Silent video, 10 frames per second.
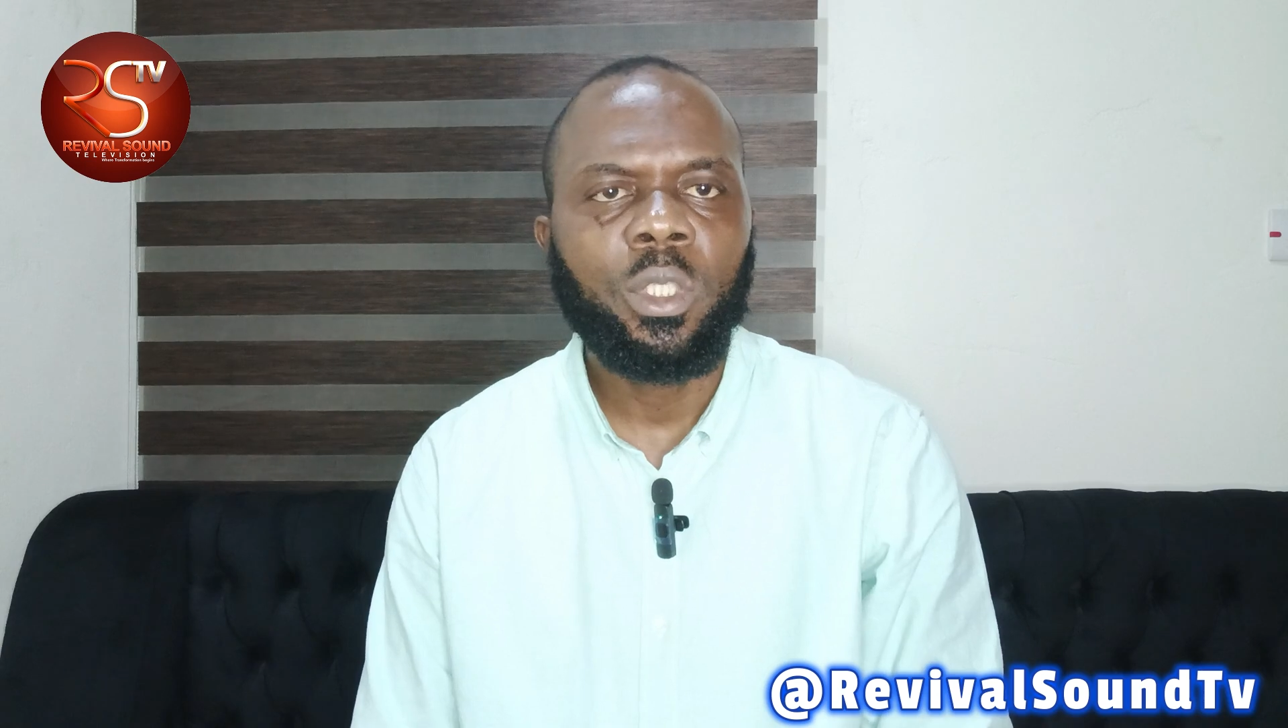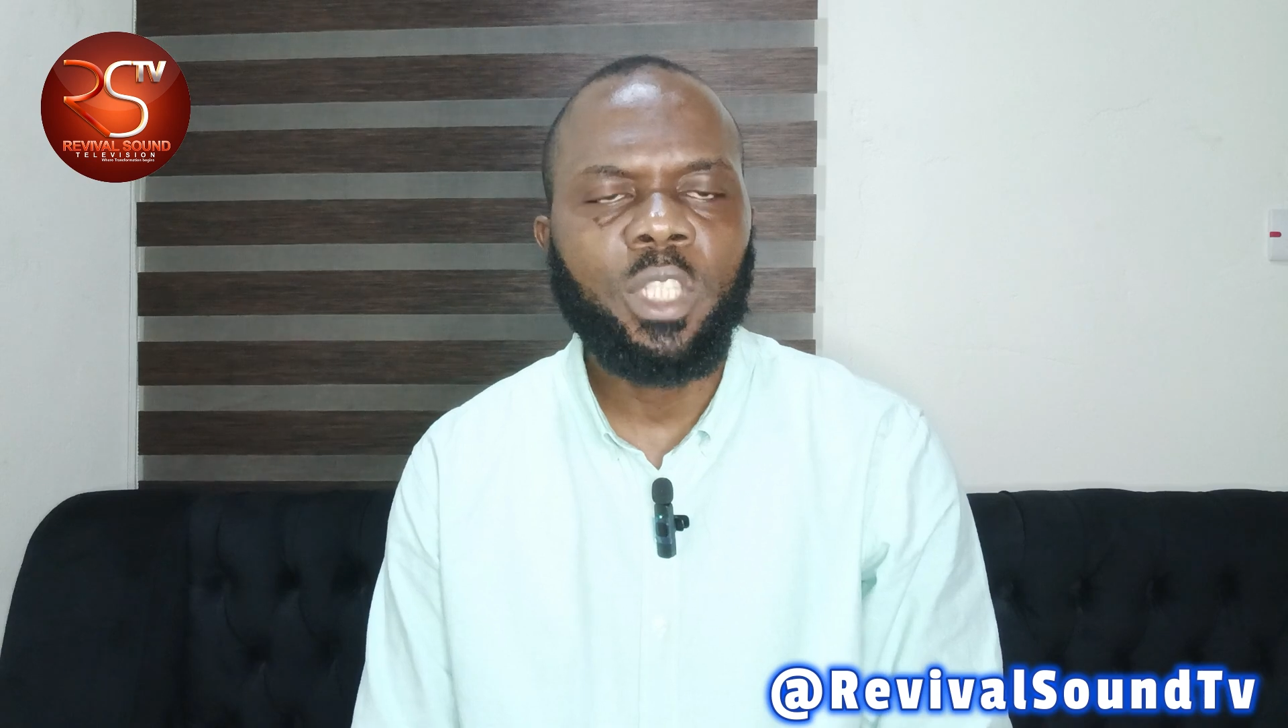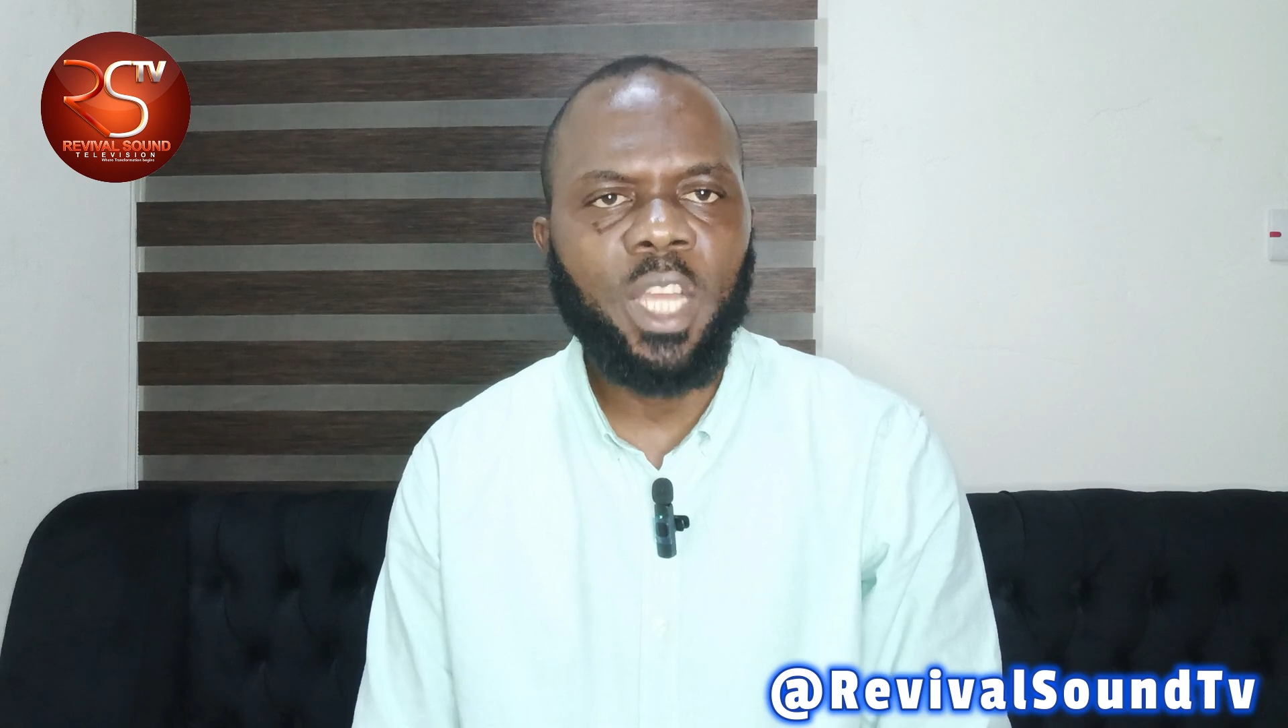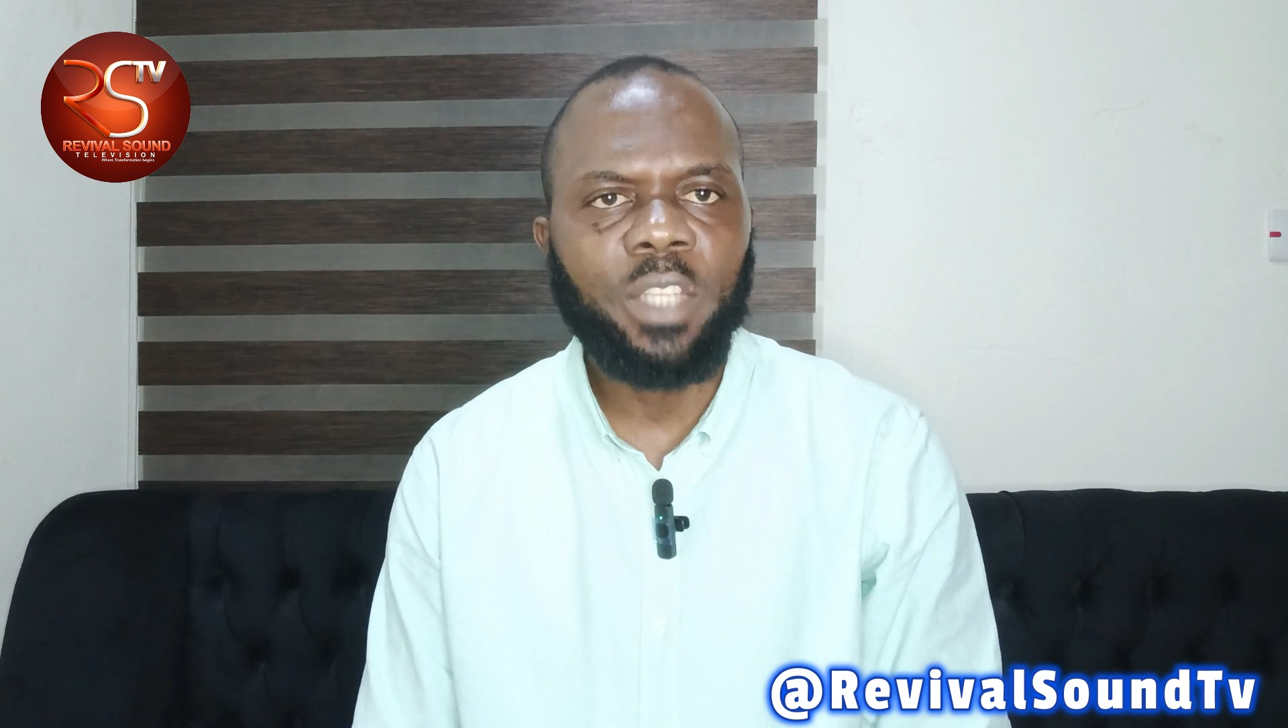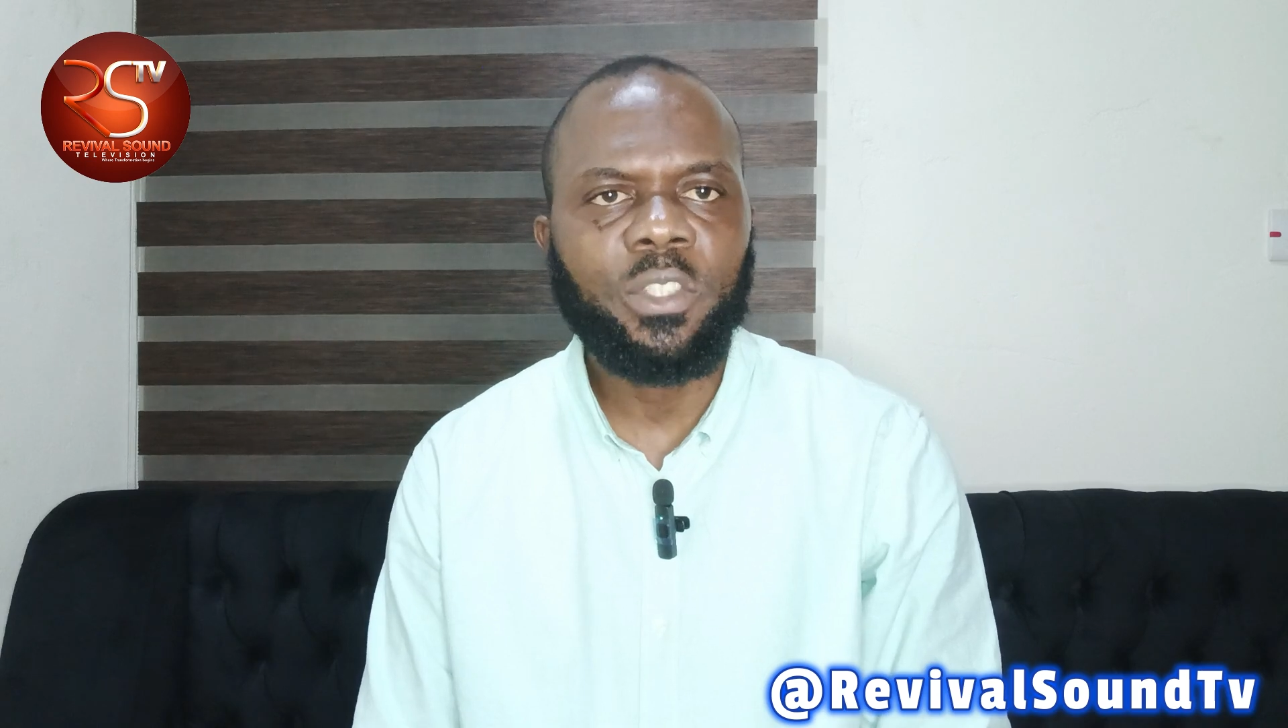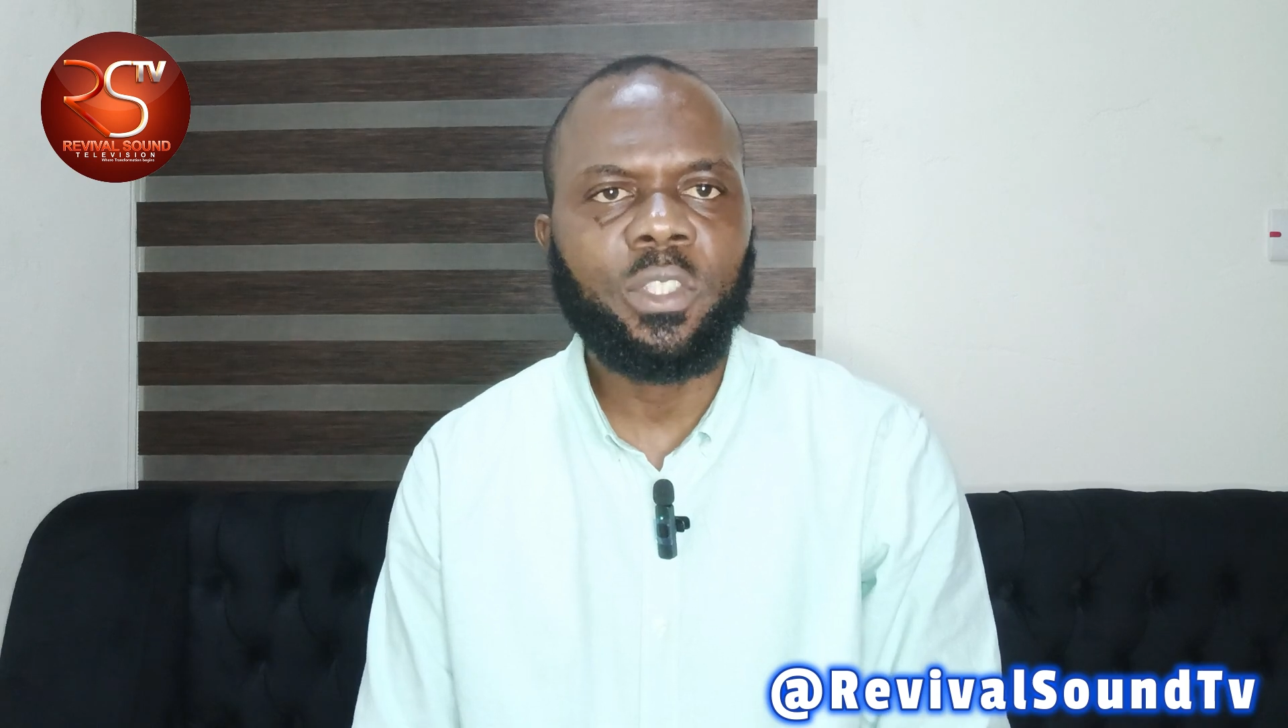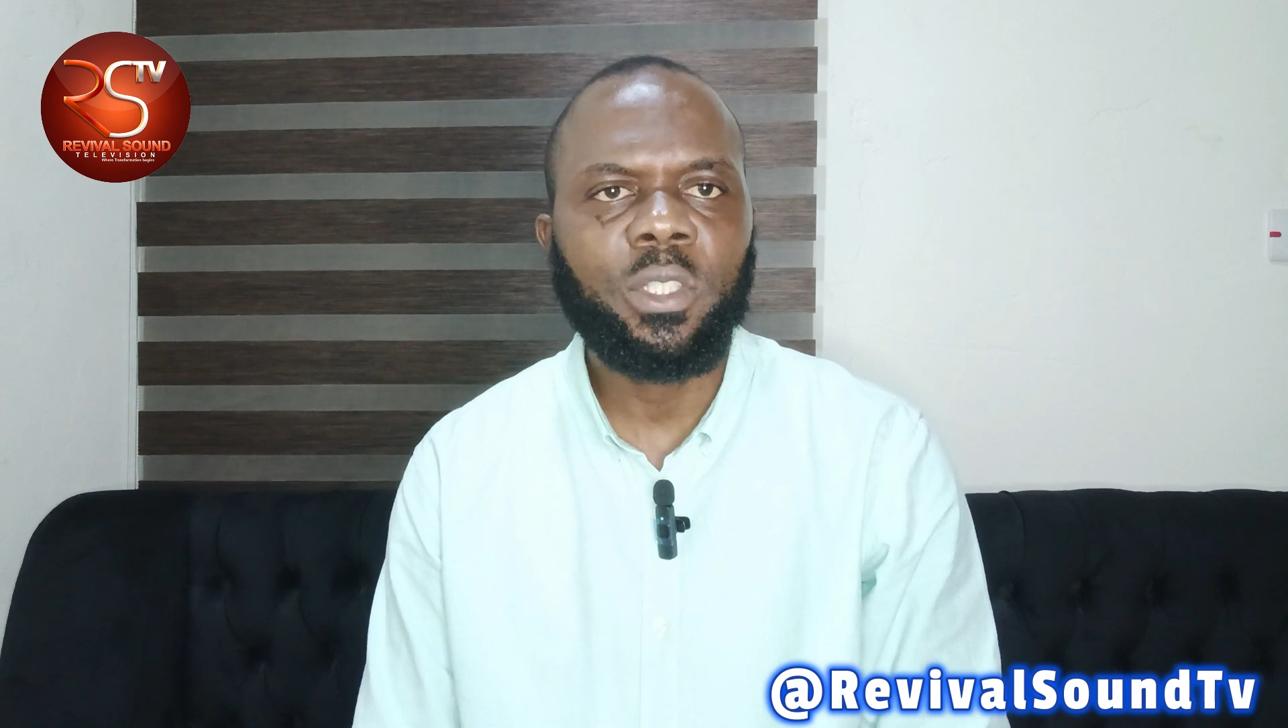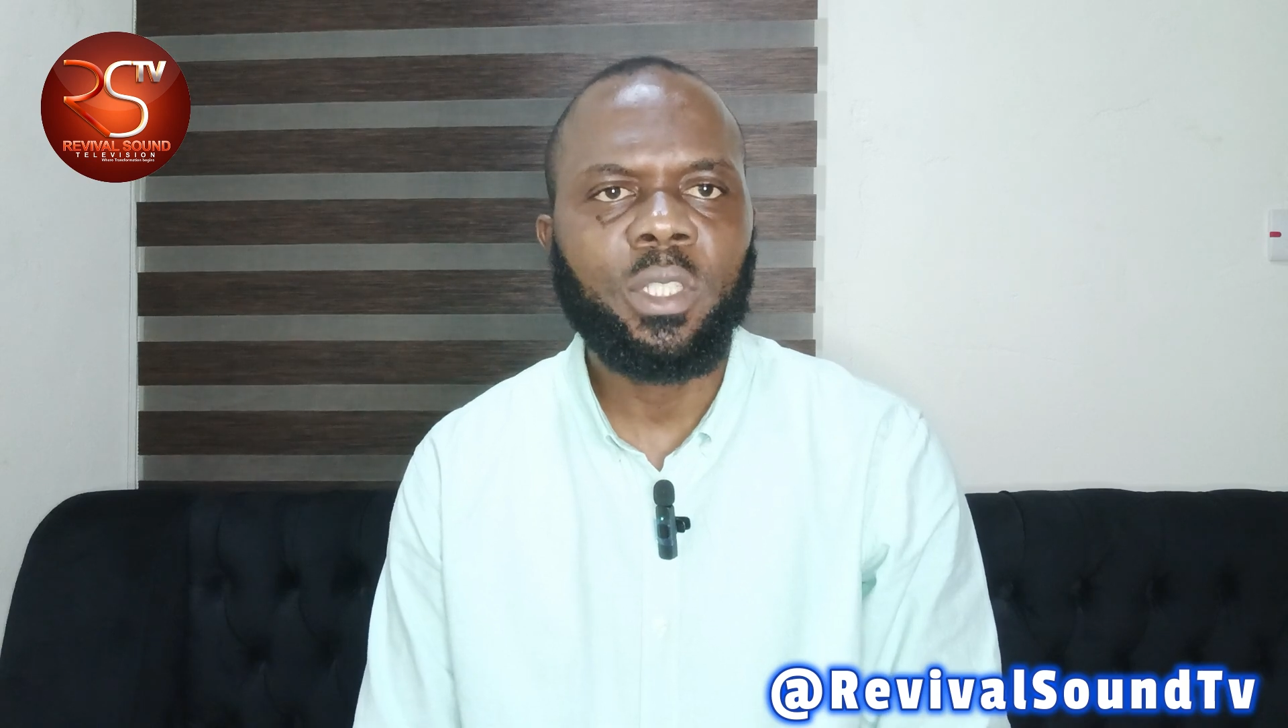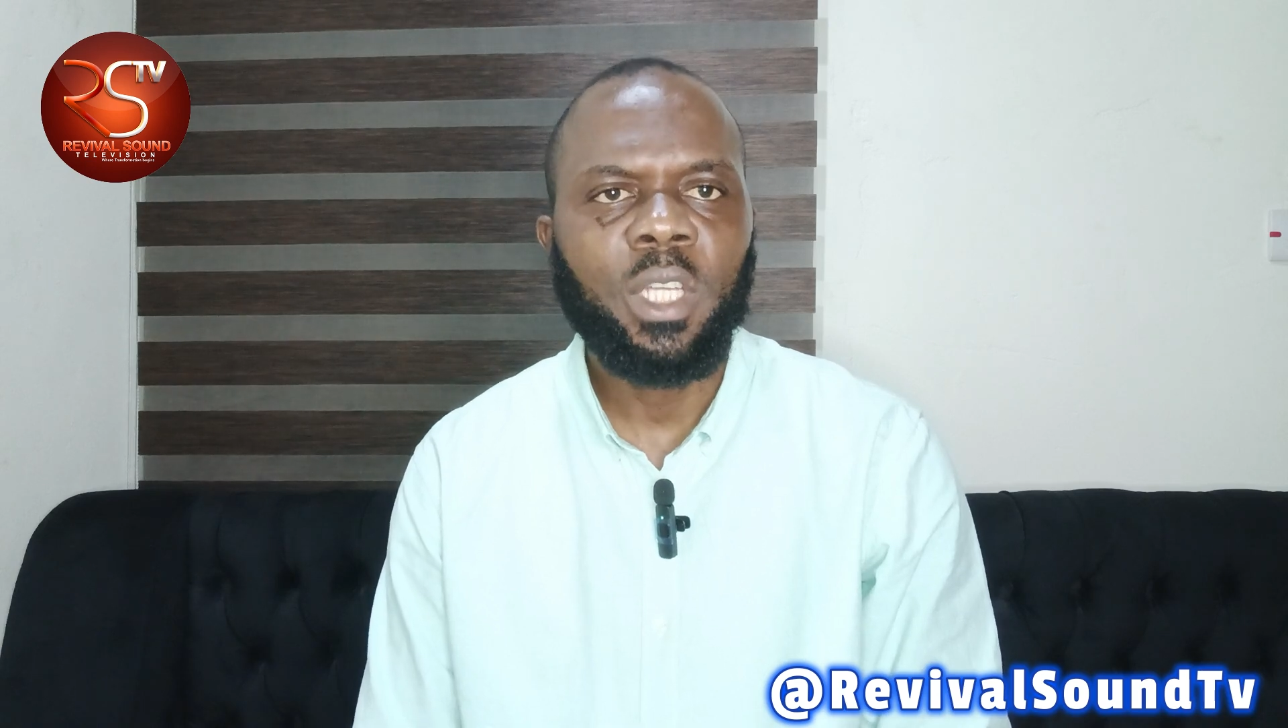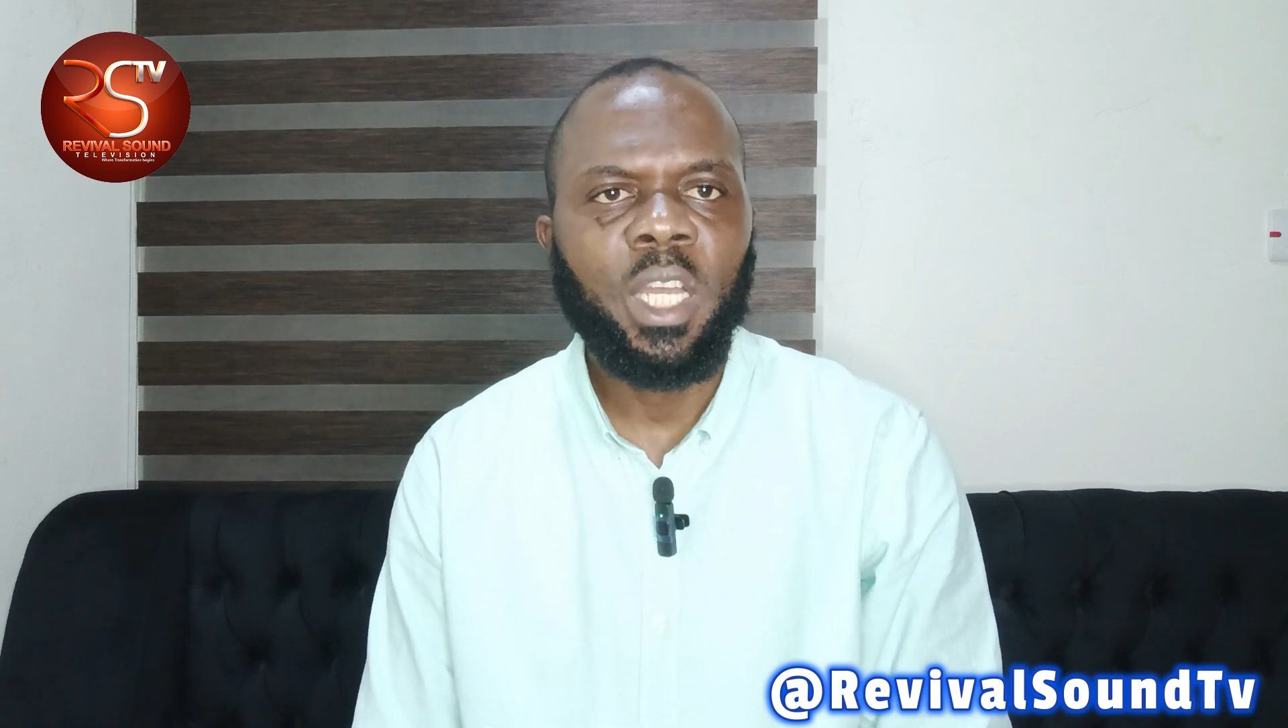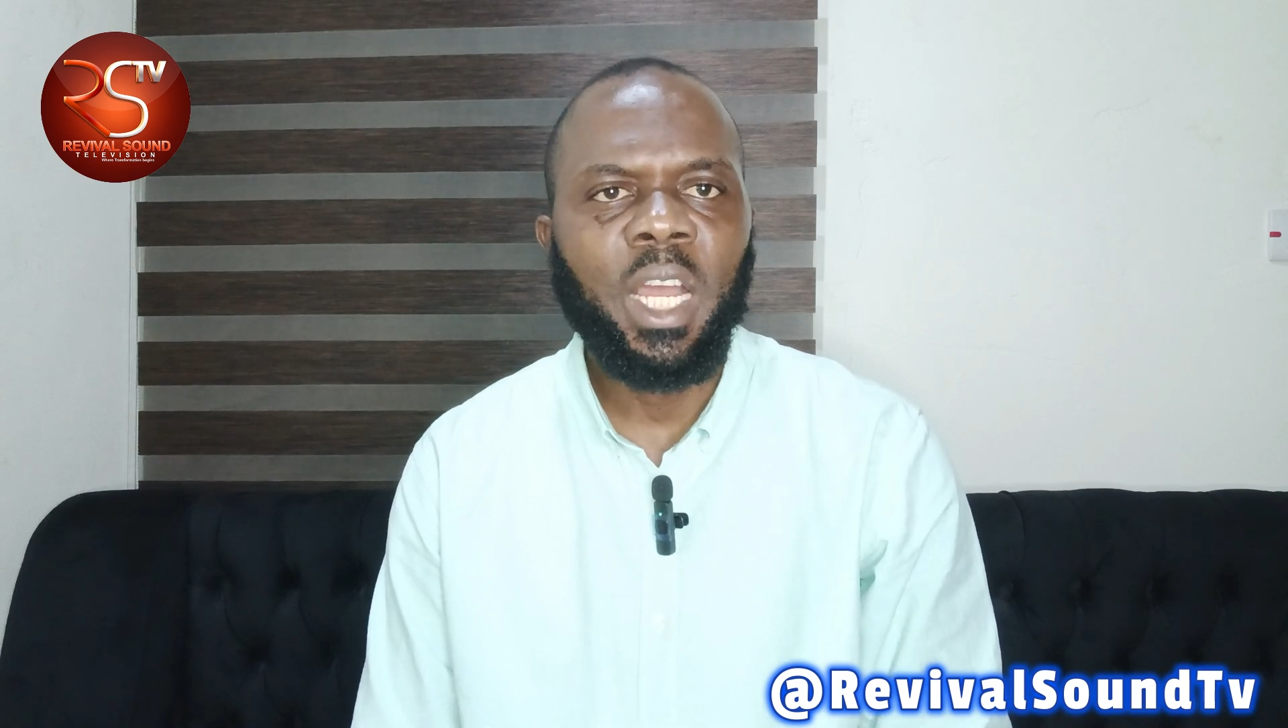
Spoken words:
Yes,